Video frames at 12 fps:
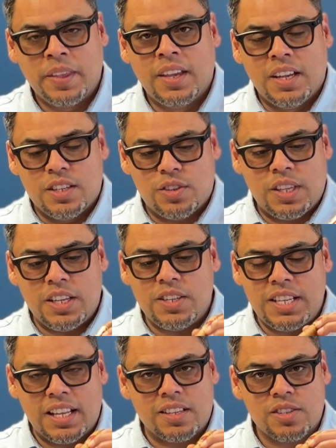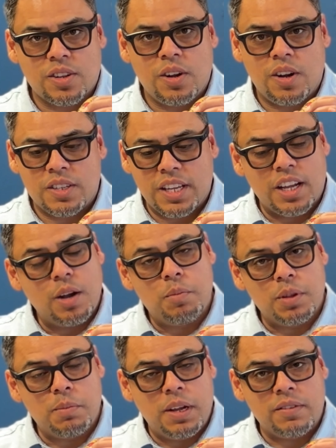So then you take the cigar, take a
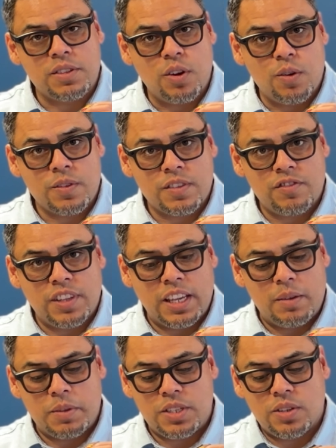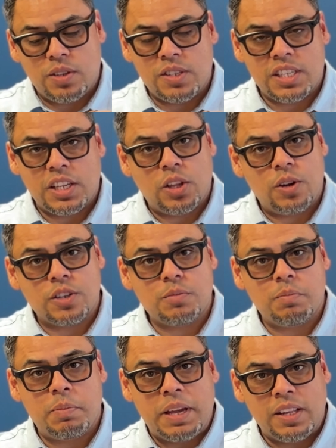couple of puffs over the flame until you see large
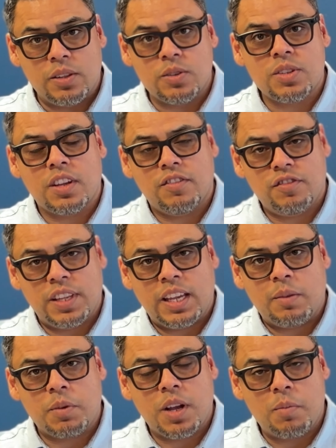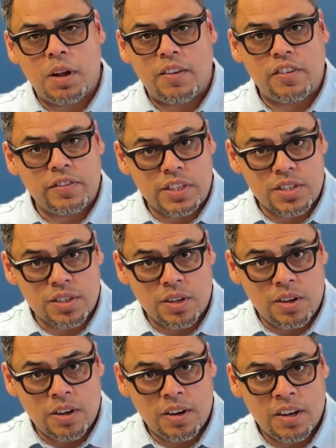bellows of flame come off of the
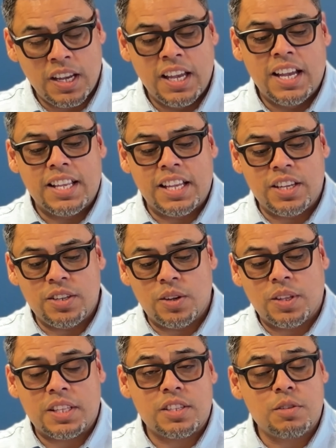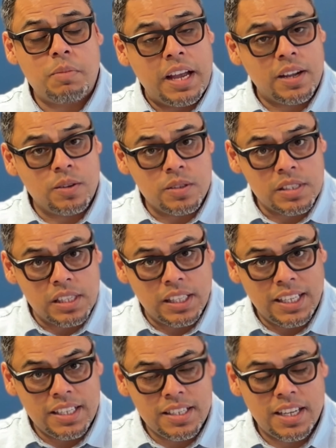cigar. Then you know that the tobacco is
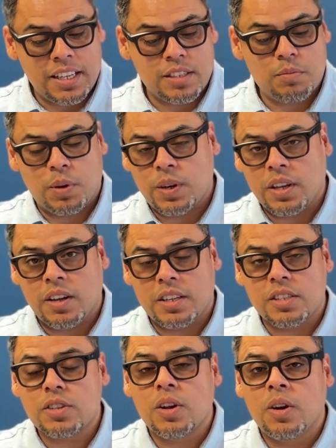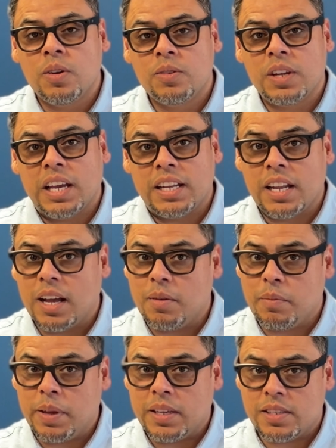lit and it's burning on its own and
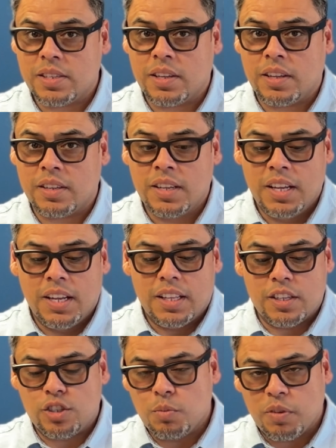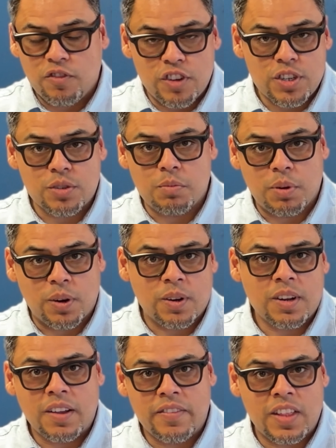not based on the superficial
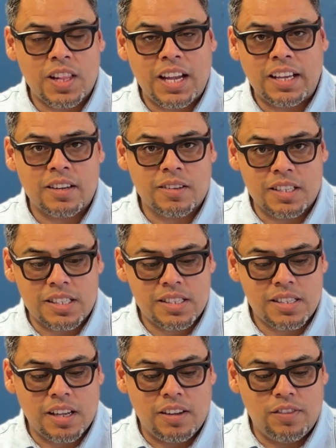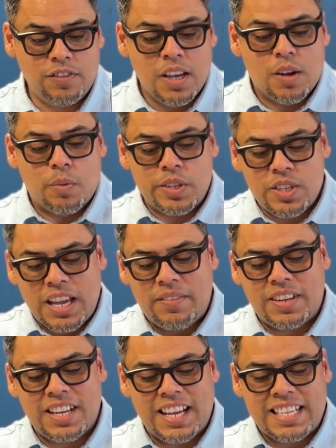burn of the lighter itself. Once you have
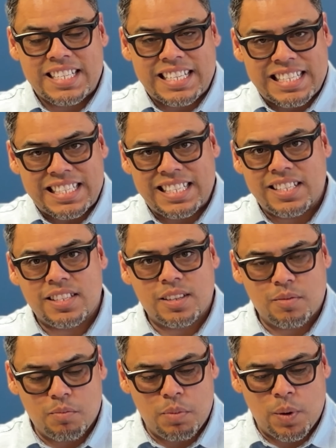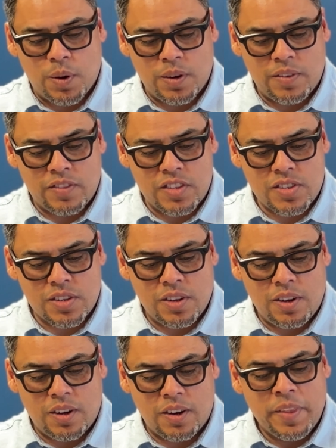a nice consistent burn of the
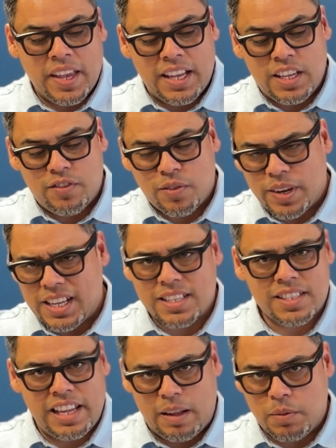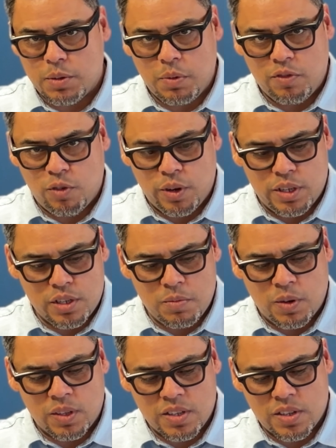cigar, and you've already established before you
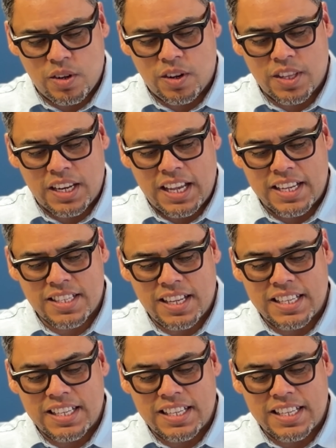smoke the cigar that it has a nice